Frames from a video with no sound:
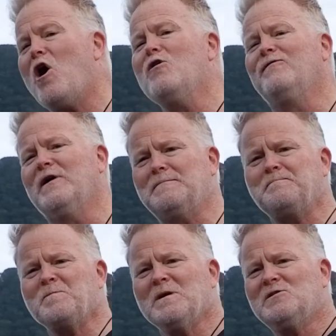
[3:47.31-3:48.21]
COVID,
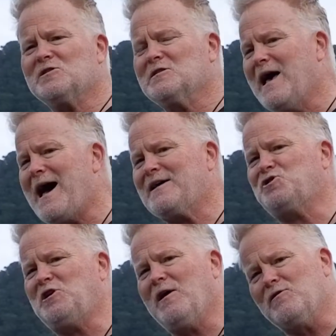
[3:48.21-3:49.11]
just
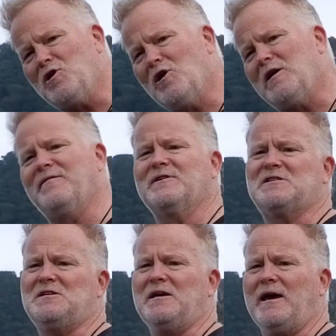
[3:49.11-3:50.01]
last year and earlier
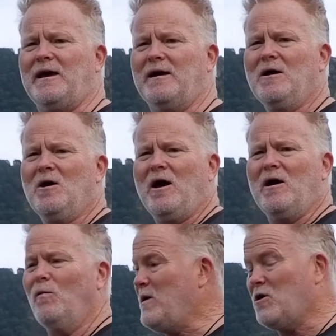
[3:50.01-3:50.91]
this year,
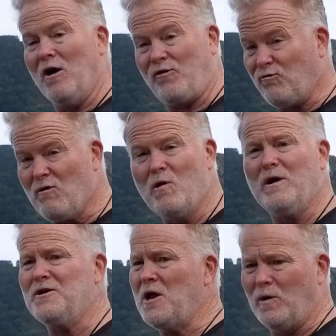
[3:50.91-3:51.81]
we got
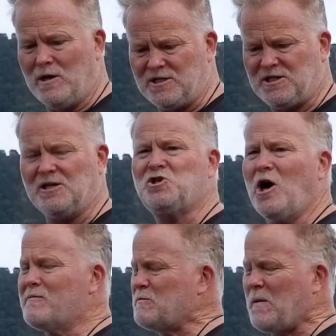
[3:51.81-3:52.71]
through it. No one lost their
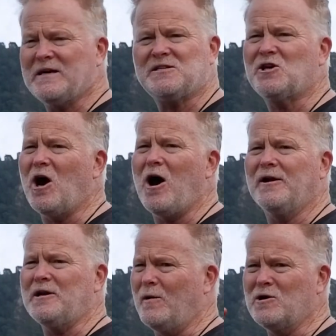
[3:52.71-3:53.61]
jobs, praise
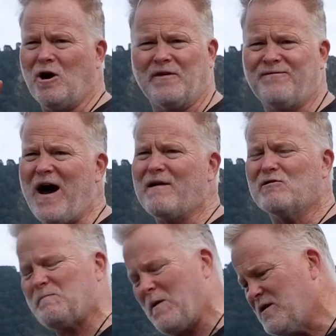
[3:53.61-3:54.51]
God. No one got the
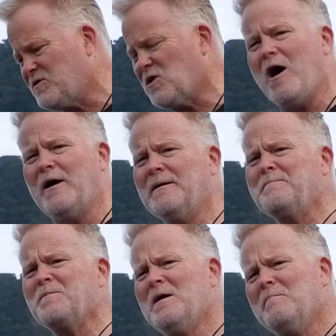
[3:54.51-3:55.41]
virus, praise God.
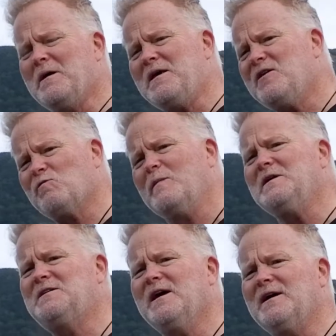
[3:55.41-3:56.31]
But here's what we
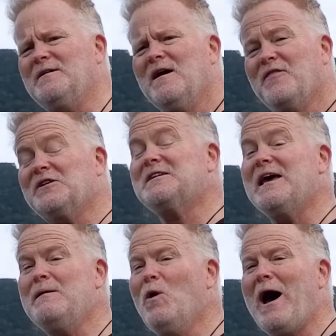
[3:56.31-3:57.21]
did. The
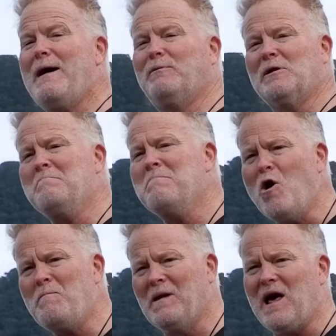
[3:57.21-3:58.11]
team were able to
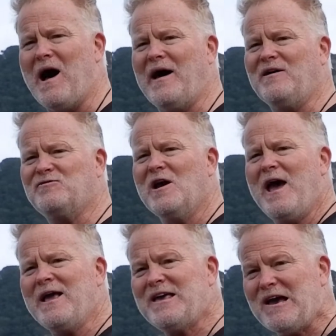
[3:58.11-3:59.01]
mobilize
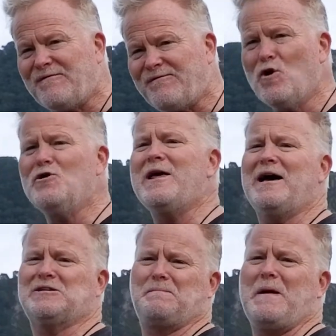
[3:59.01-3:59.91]
and get food out to